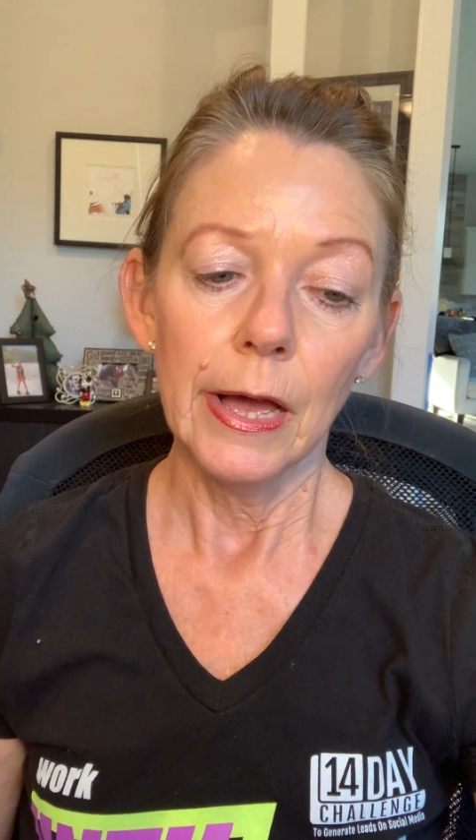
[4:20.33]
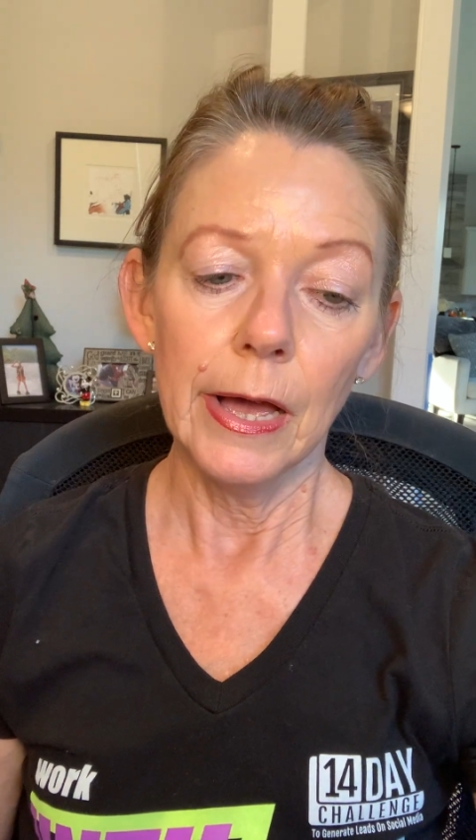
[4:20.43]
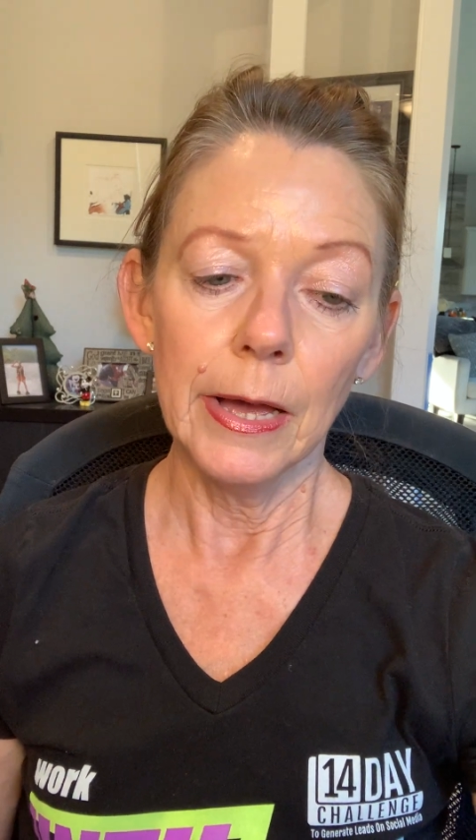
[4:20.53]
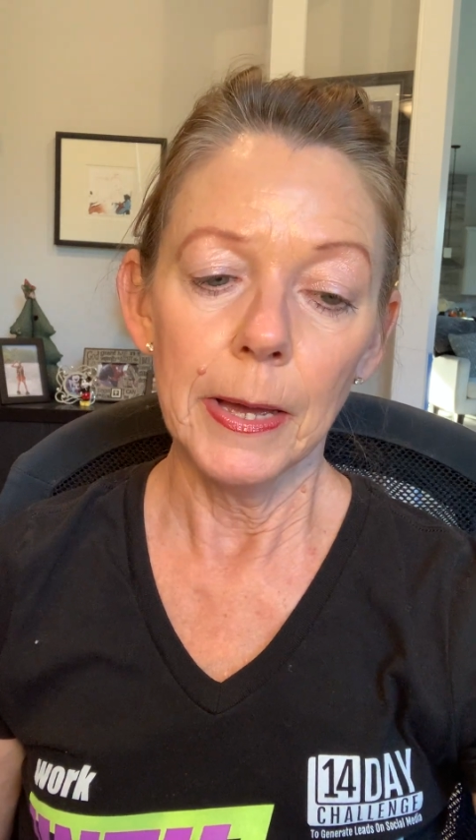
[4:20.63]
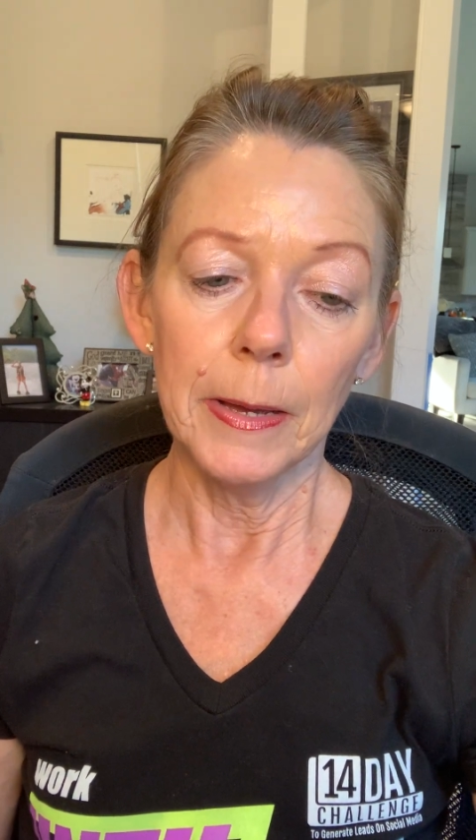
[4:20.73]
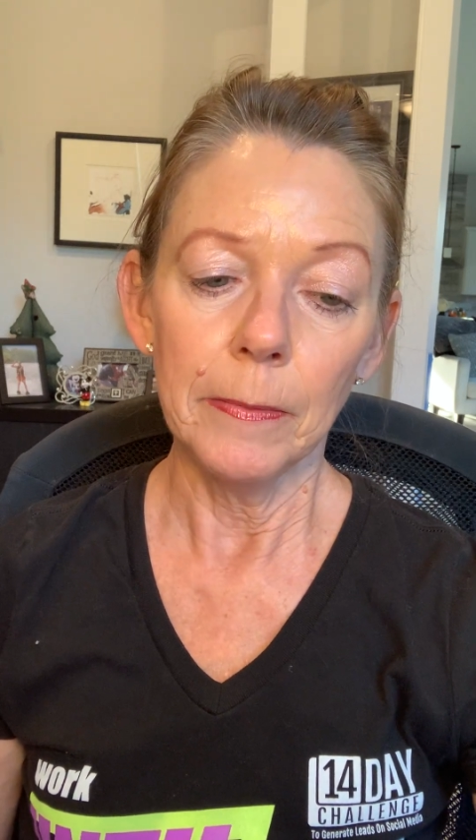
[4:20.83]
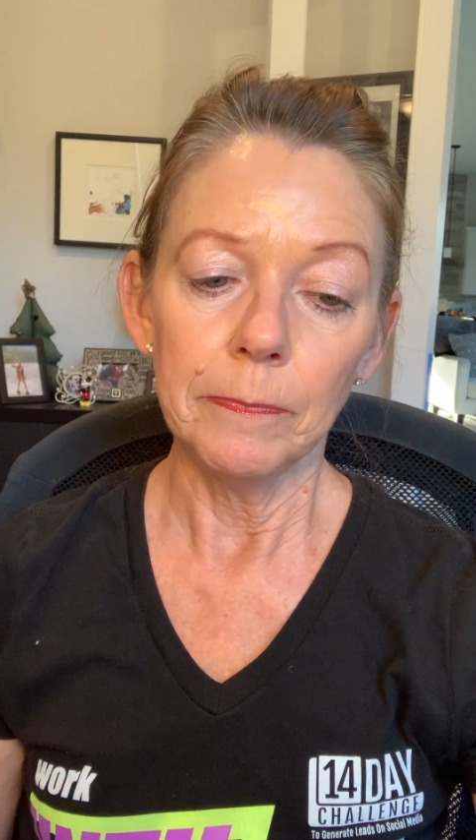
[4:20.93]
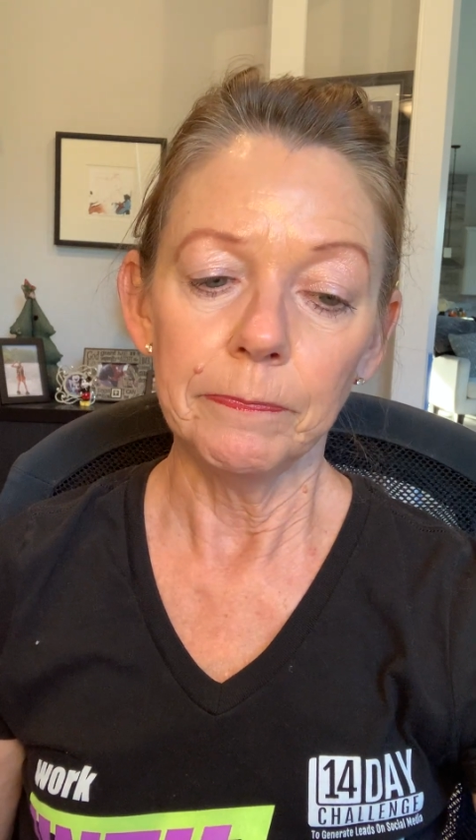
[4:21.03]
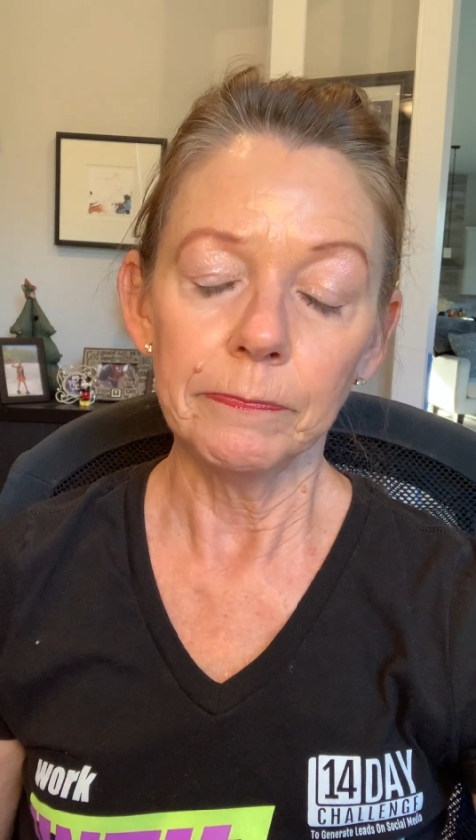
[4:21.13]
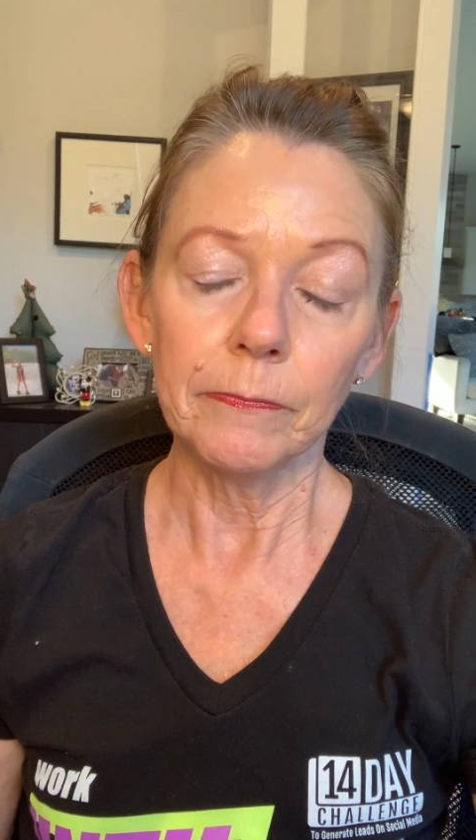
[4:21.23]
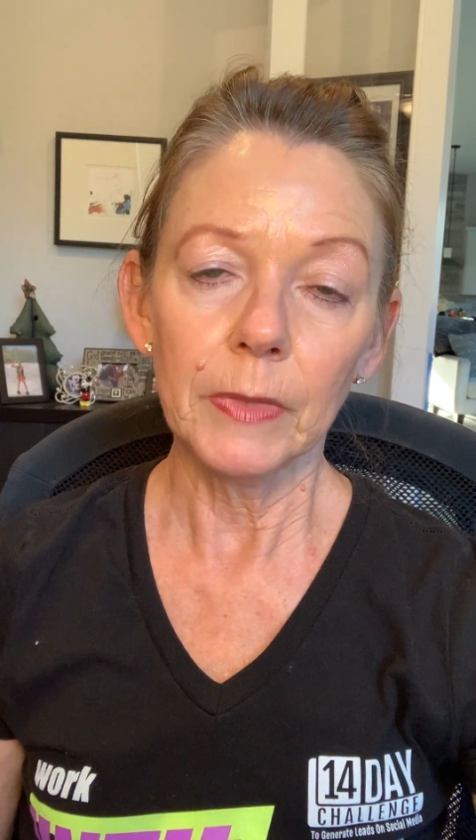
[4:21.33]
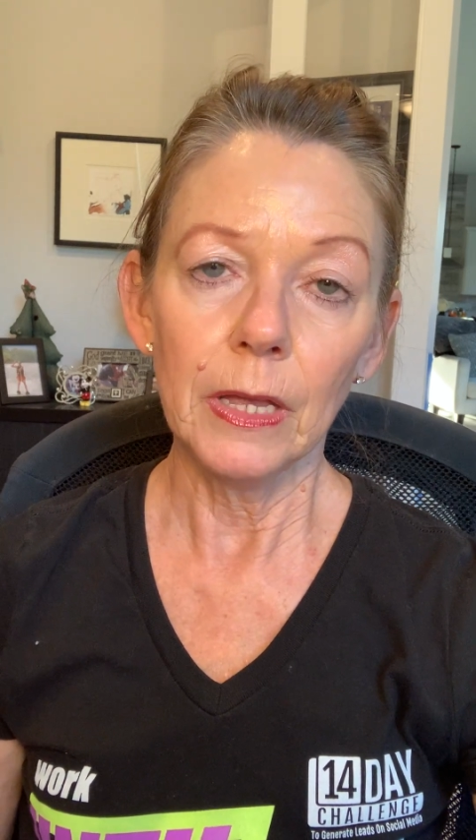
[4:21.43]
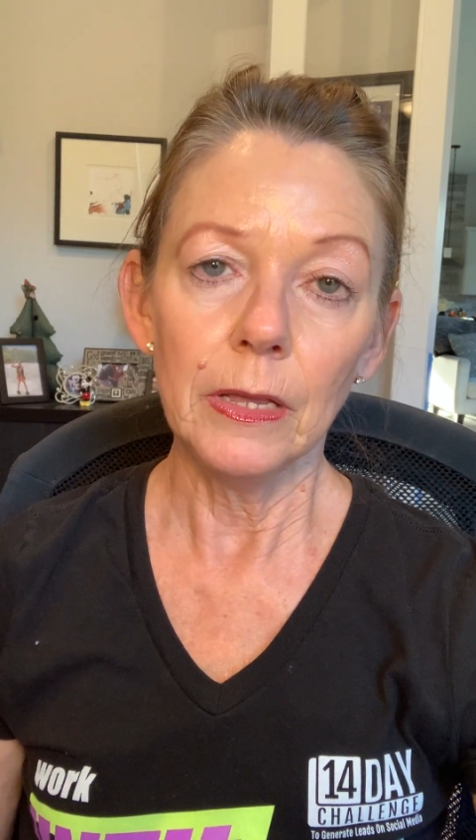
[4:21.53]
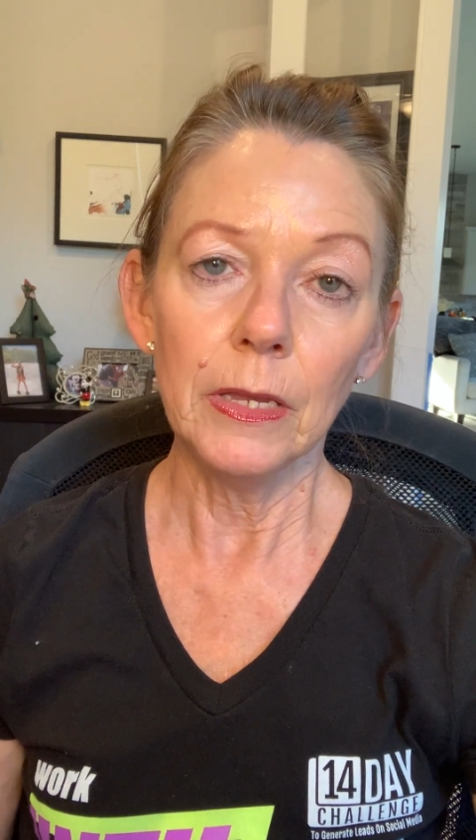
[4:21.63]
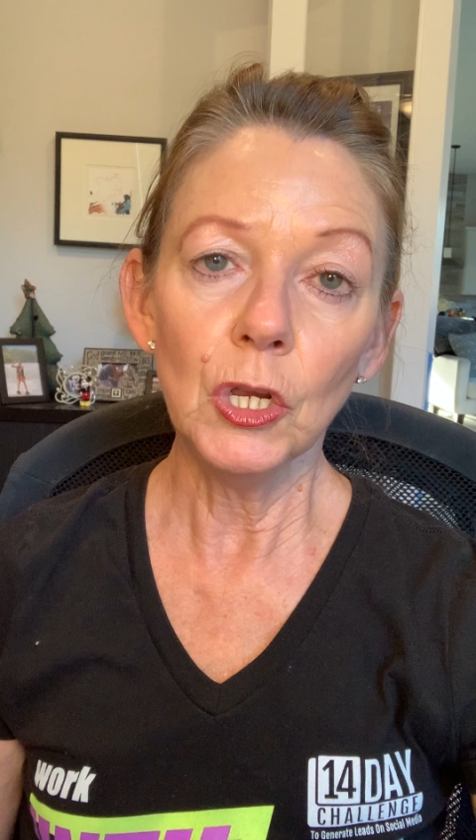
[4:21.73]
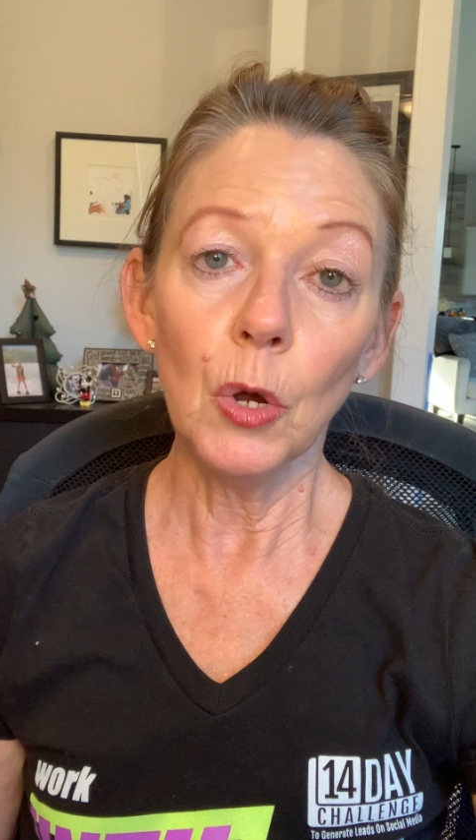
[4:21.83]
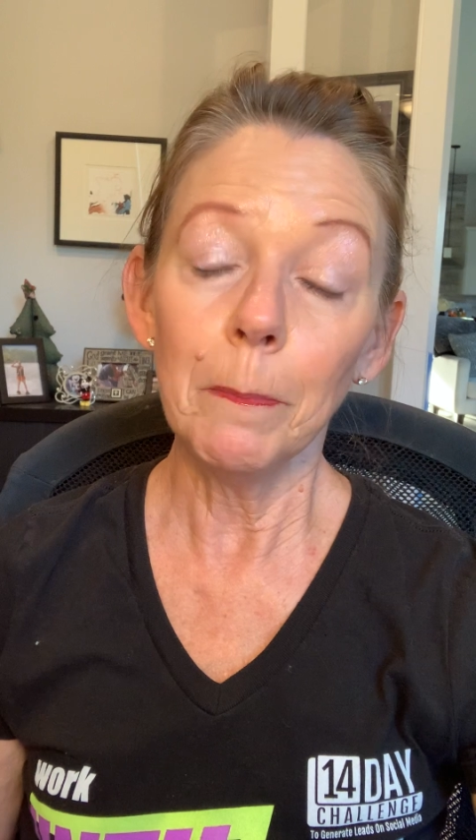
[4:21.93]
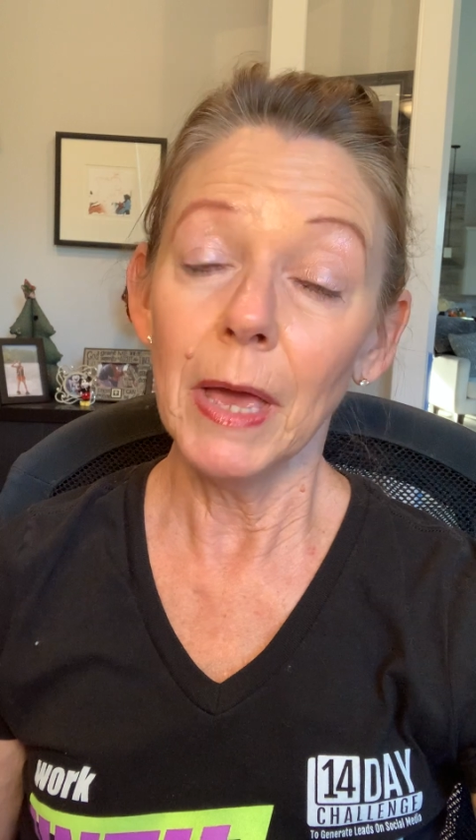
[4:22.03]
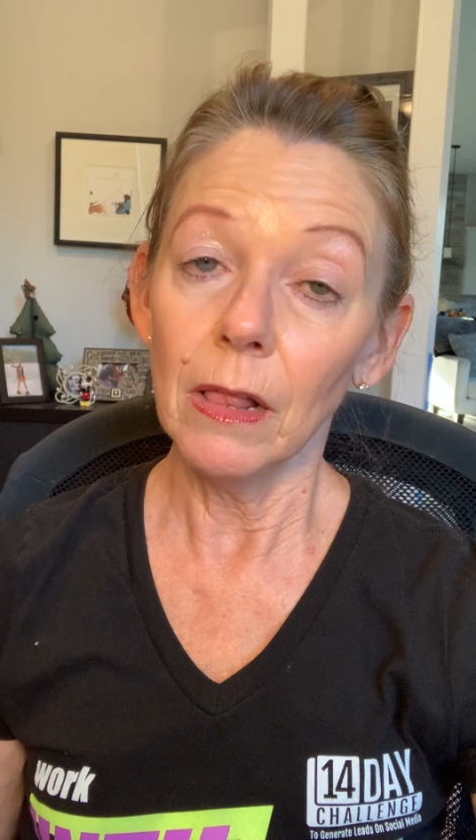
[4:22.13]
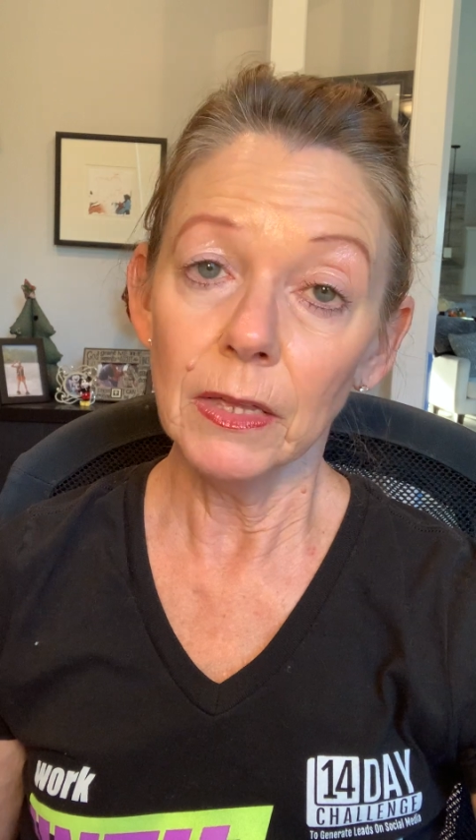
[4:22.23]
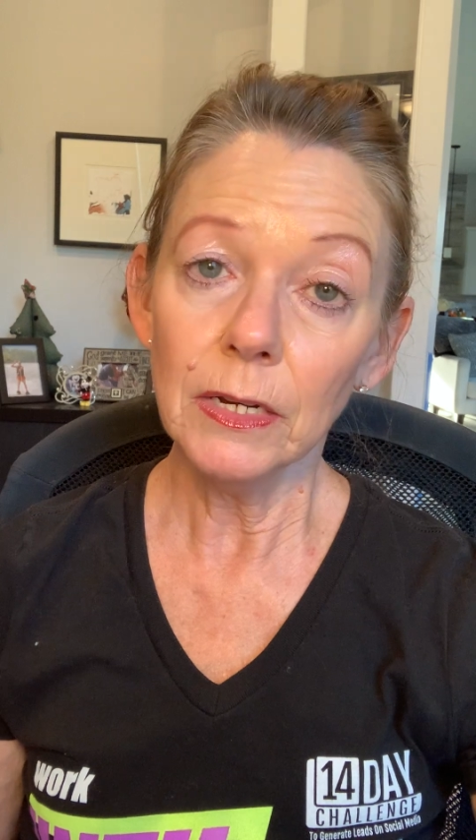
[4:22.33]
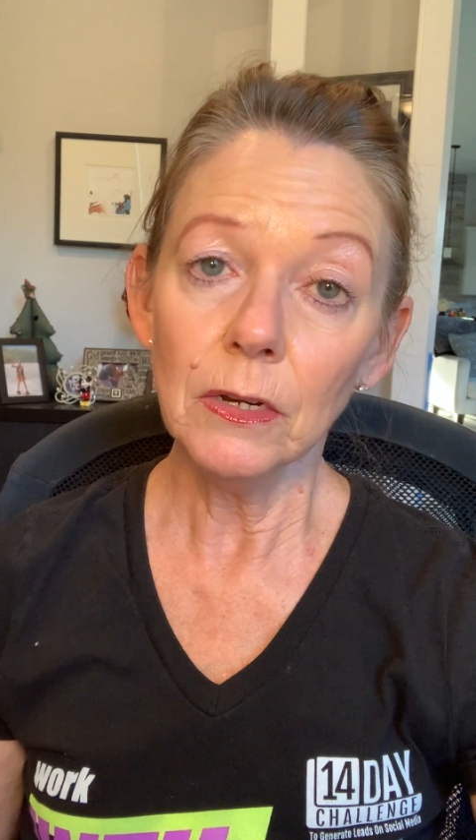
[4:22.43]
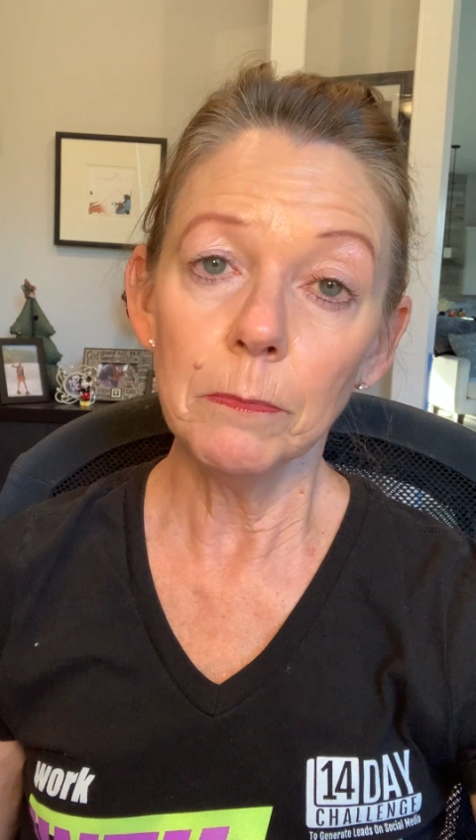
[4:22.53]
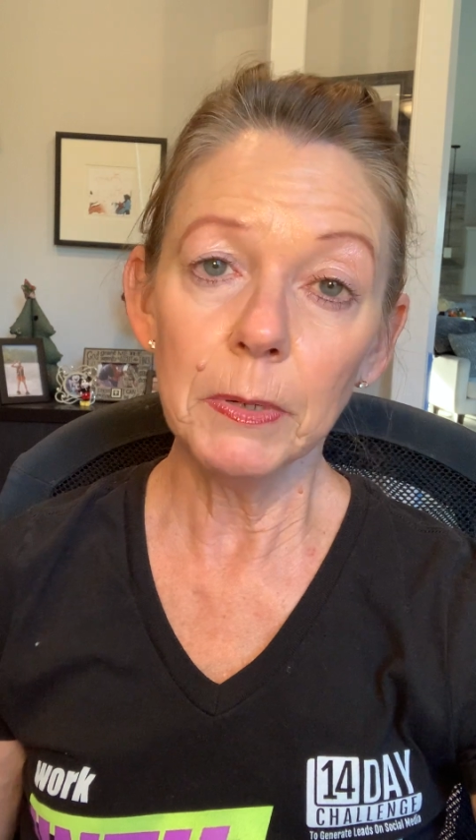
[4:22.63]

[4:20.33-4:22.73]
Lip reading: you know, melon.